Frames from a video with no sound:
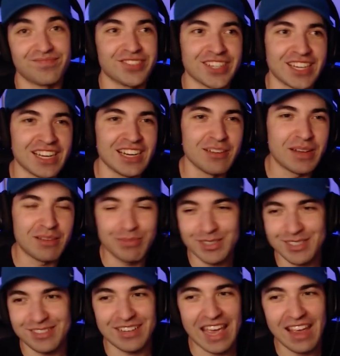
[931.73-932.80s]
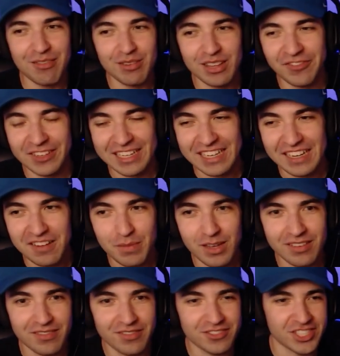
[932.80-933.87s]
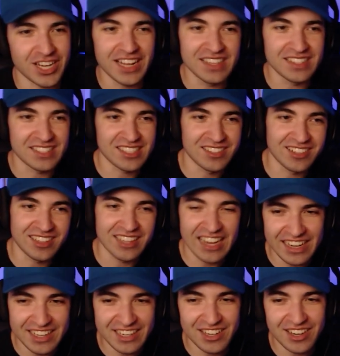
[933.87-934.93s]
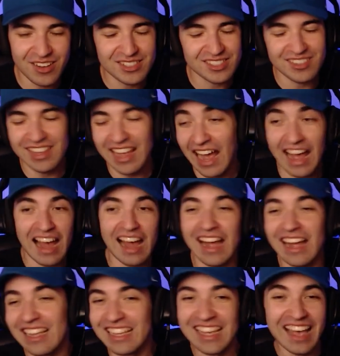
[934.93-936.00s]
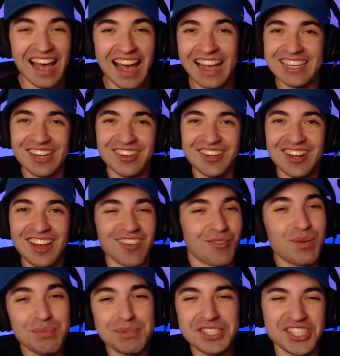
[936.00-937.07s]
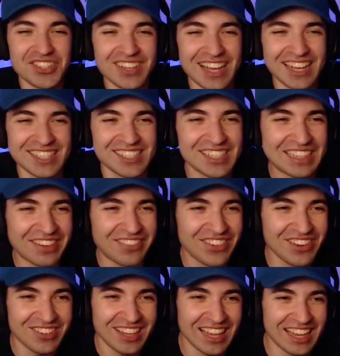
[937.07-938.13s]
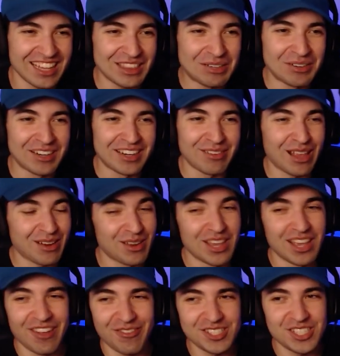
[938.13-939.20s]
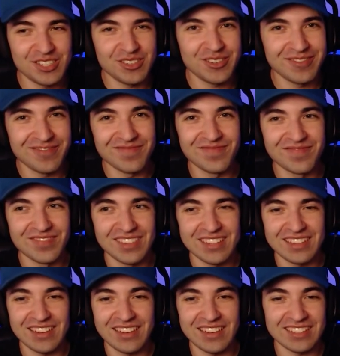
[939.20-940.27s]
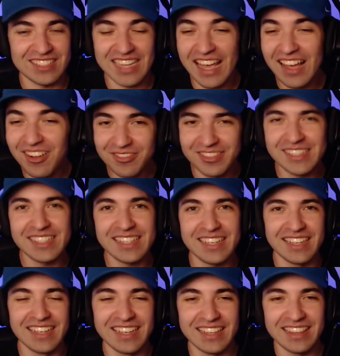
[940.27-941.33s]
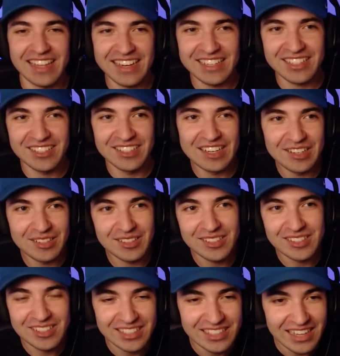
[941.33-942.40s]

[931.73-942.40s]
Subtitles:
forget about it? But you can't really forget about it if Shane's still there, you know? So, I don't know. What would you guys do if you were like Lori? Like, would you tell Rick that, you know,